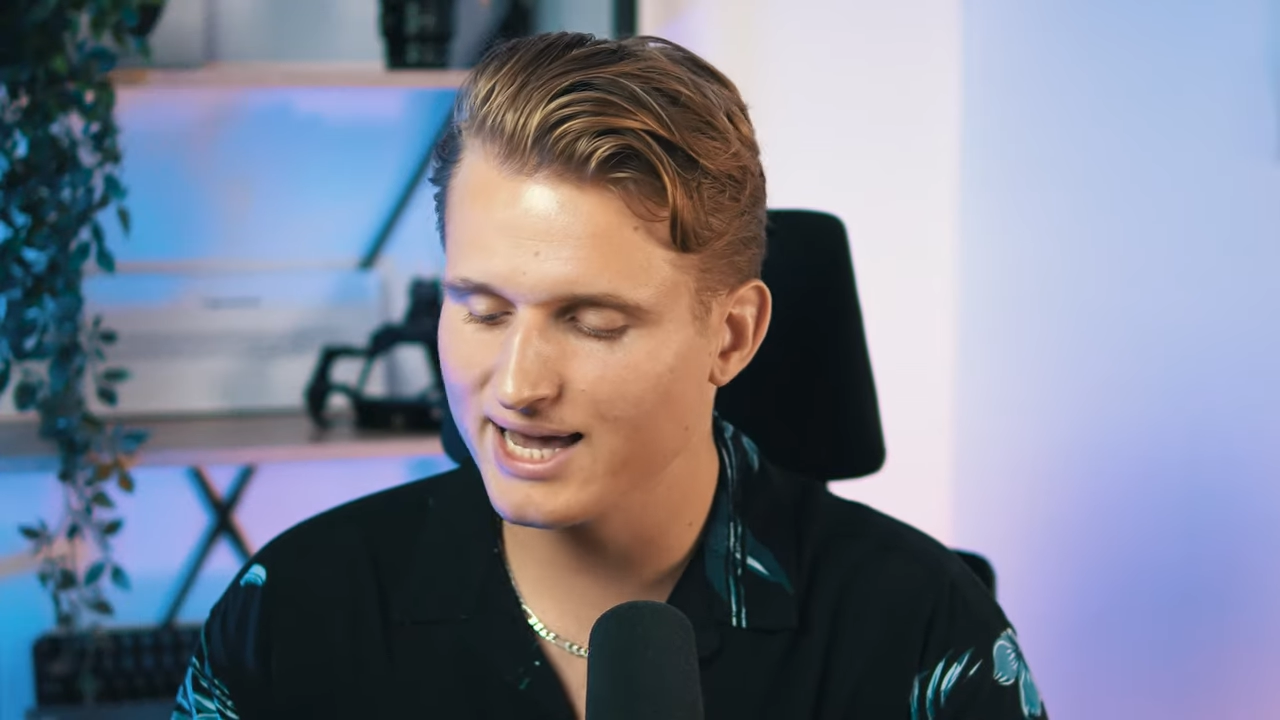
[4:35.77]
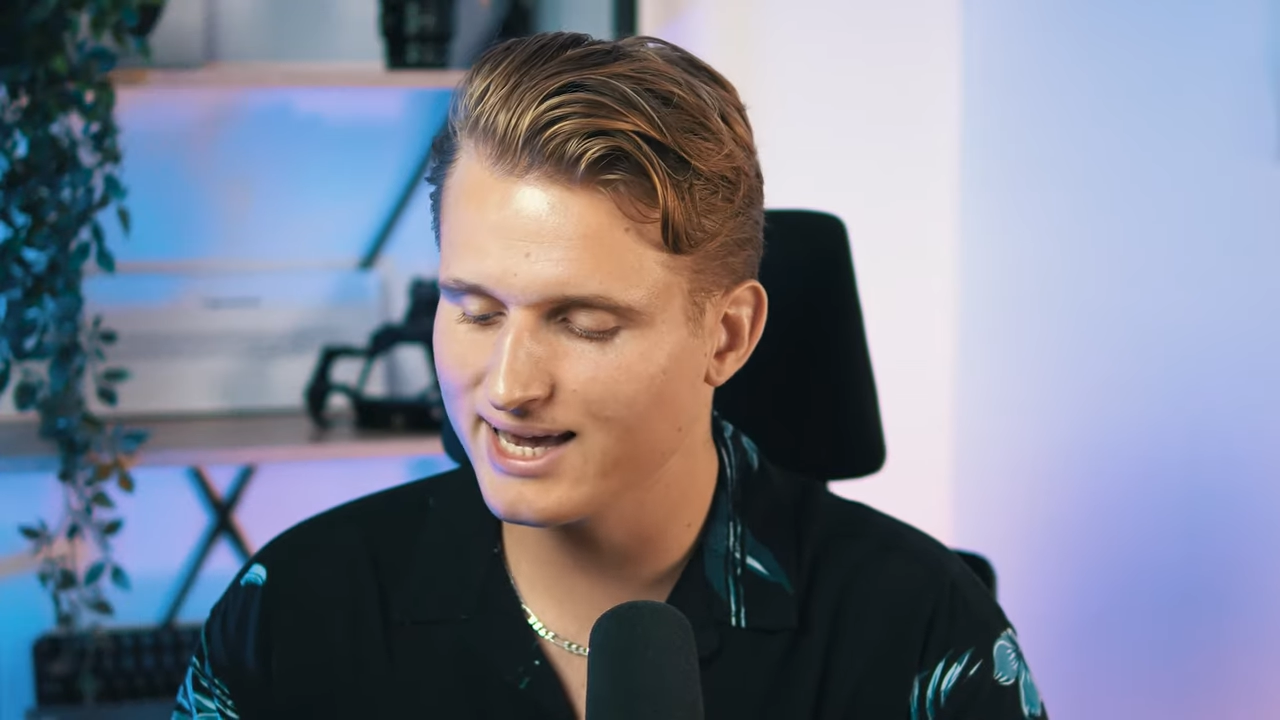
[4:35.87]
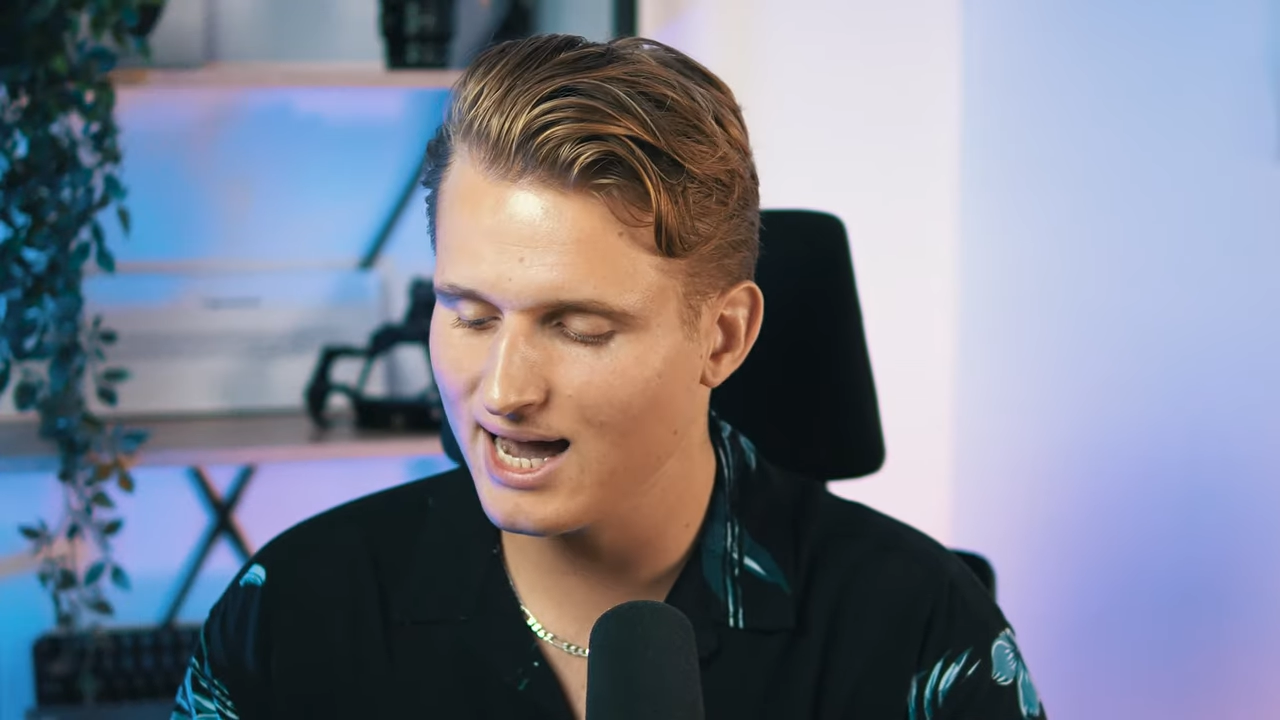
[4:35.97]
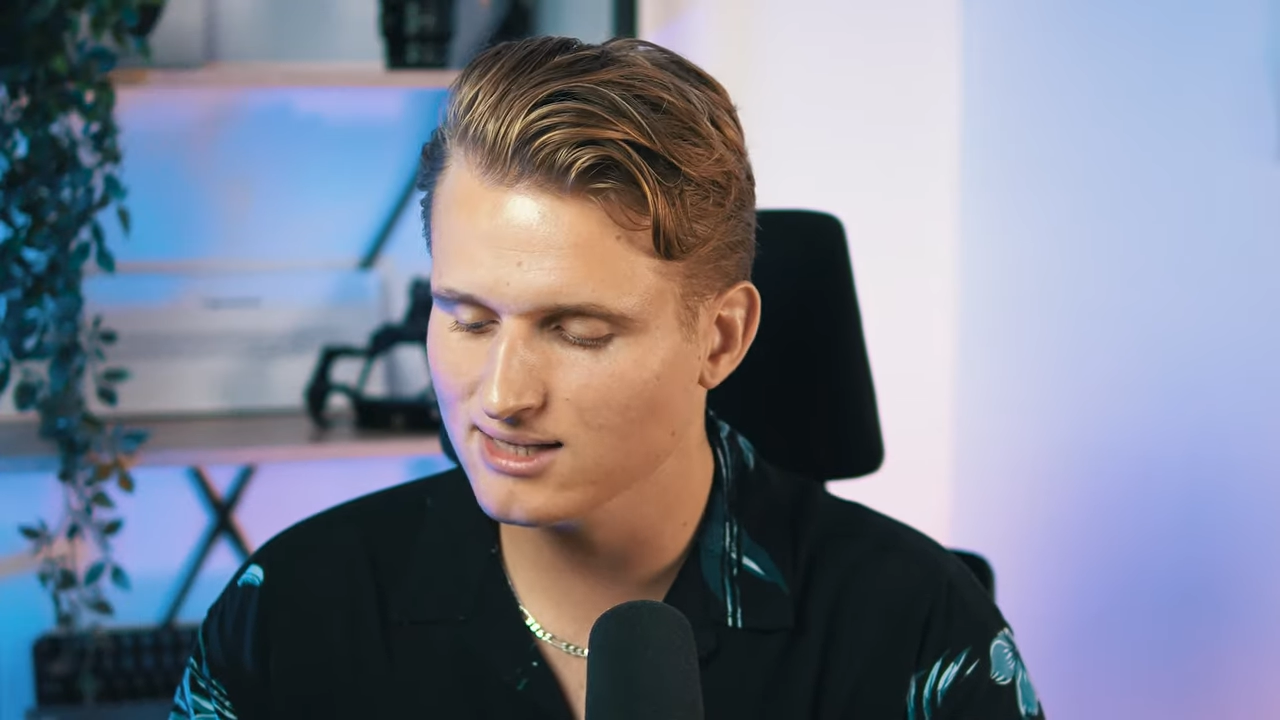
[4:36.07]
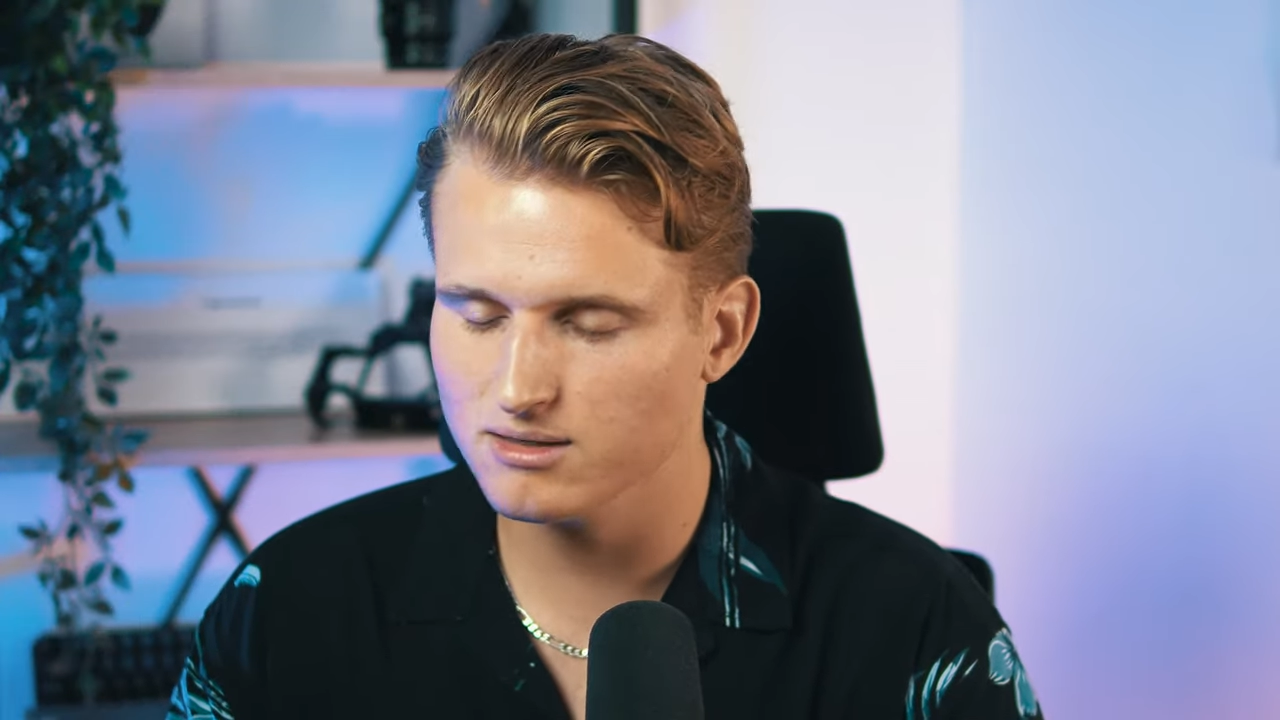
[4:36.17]
I
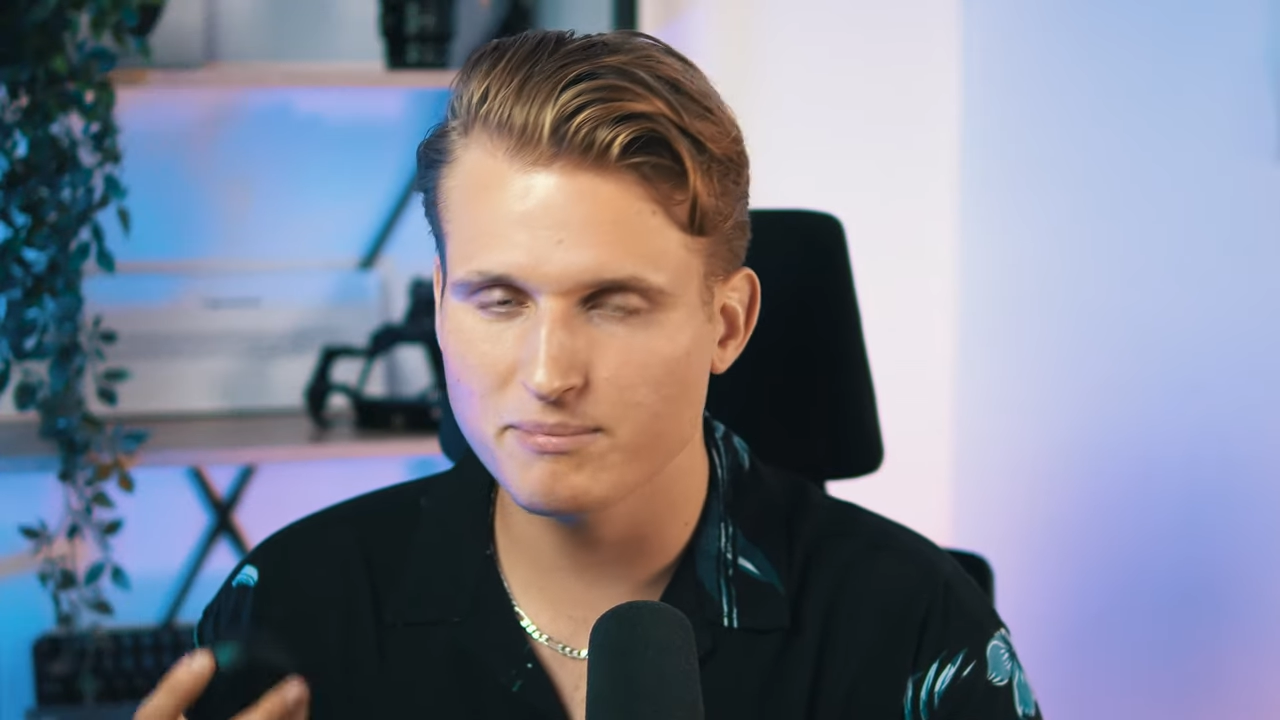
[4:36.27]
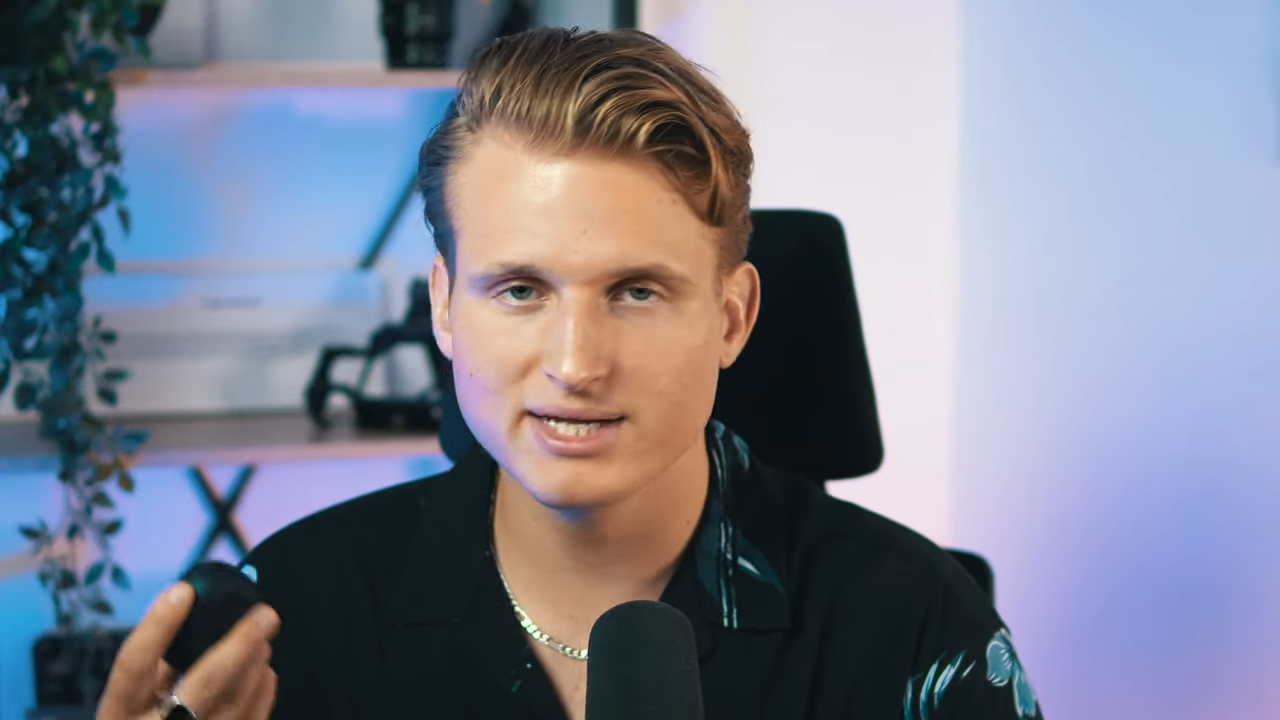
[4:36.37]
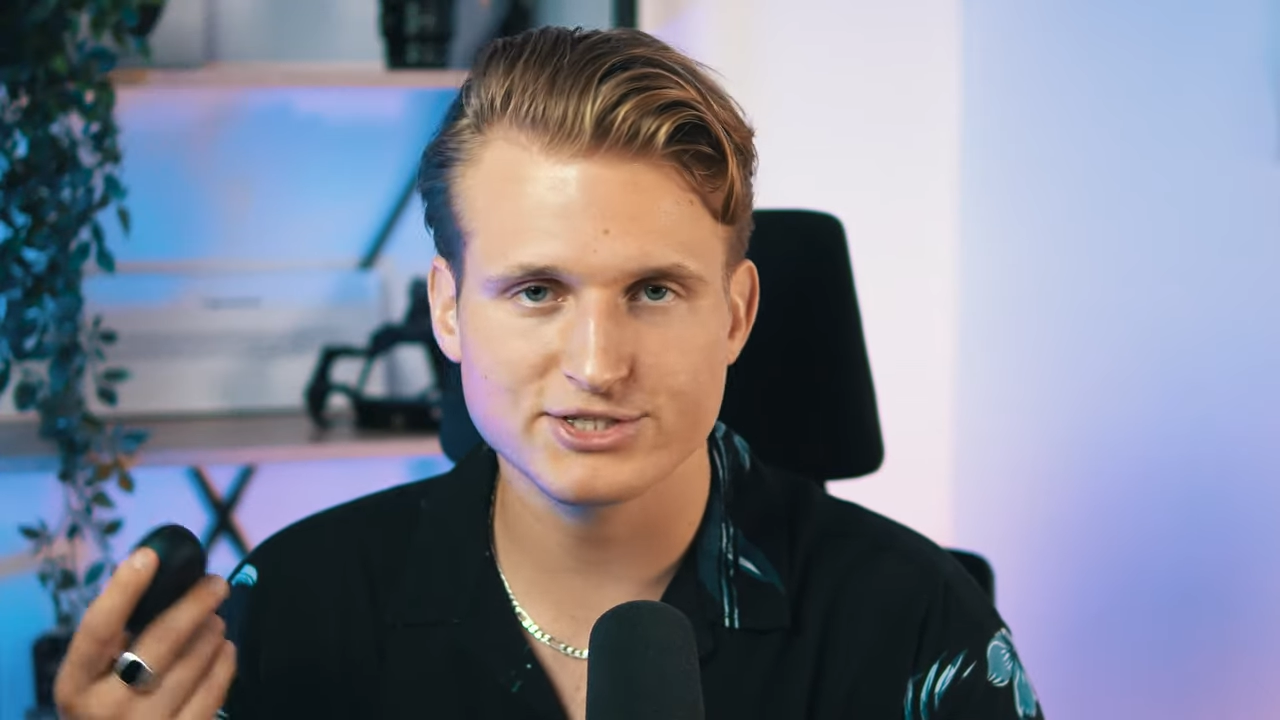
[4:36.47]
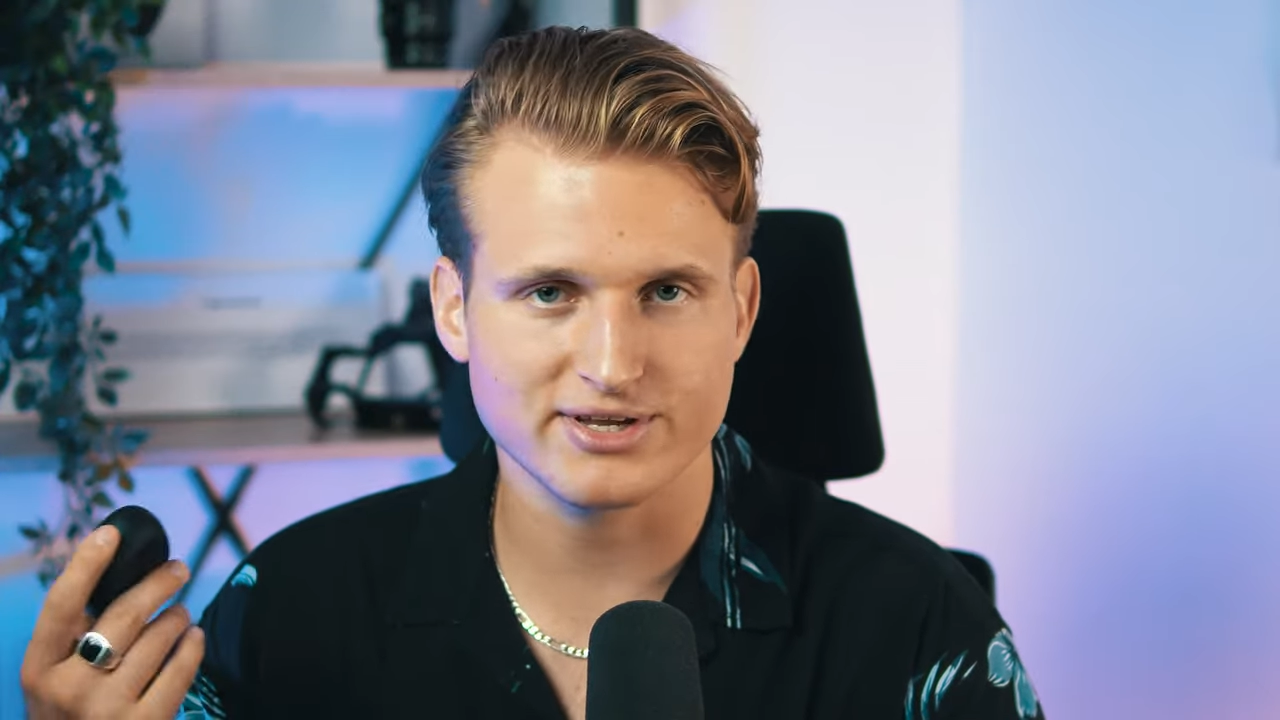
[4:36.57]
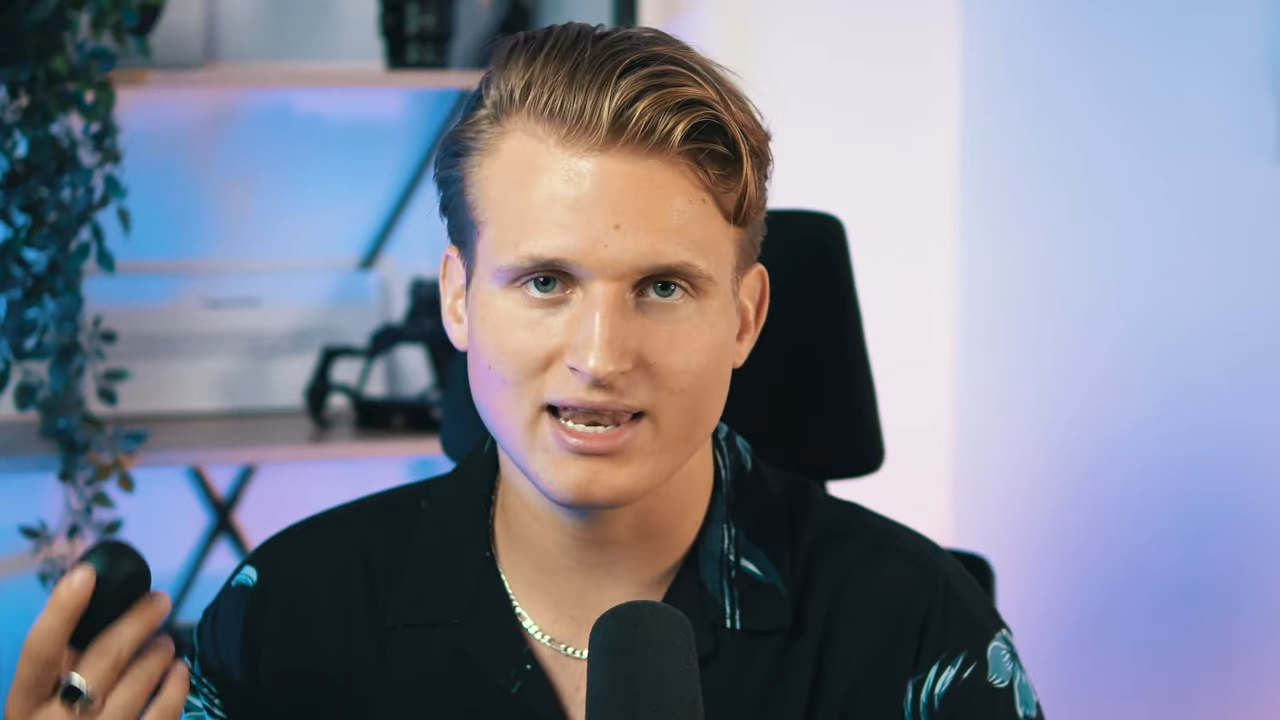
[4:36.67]
can't imagine